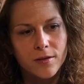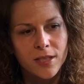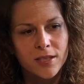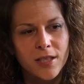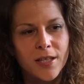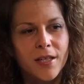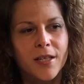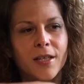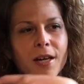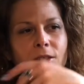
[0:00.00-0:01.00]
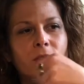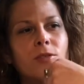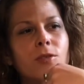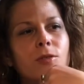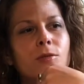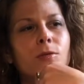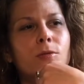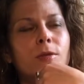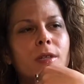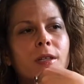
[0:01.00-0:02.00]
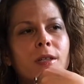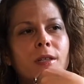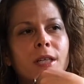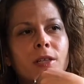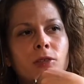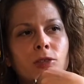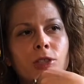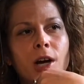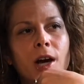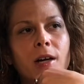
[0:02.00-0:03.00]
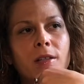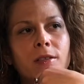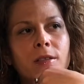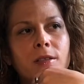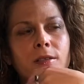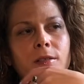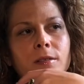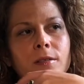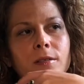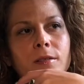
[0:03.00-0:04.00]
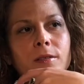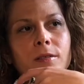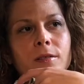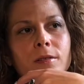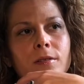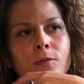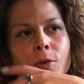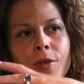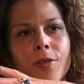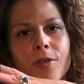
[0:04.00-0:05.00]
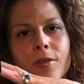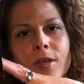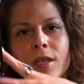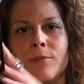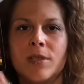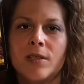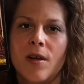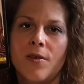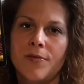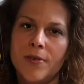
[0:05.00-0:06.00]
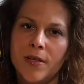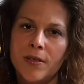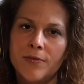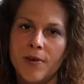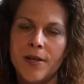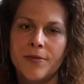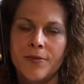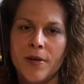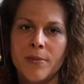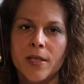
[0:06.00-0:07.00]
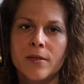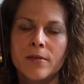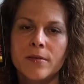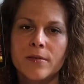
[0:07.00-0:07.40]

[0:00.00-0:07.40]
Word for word: is like connecting to inner child with himself and Divine Feminine,